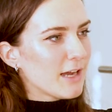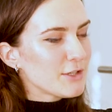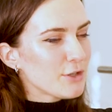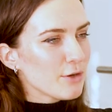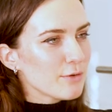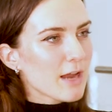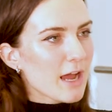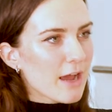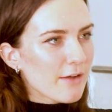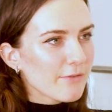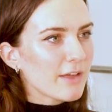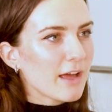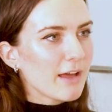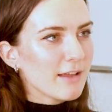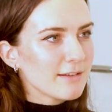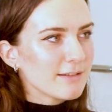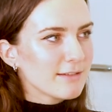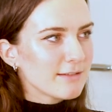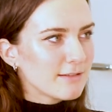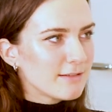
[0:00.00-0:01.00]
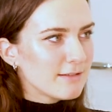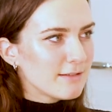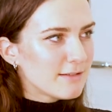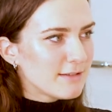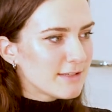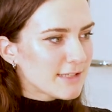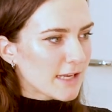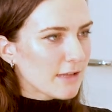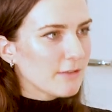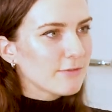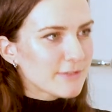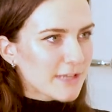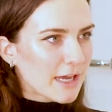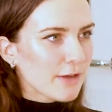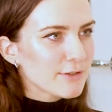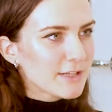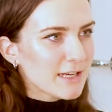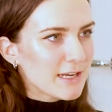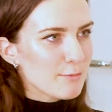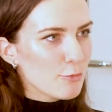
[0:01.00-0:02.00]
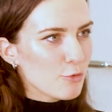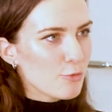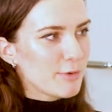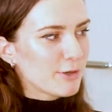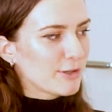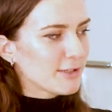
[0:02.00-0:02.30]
I don't have that self-doubt anymore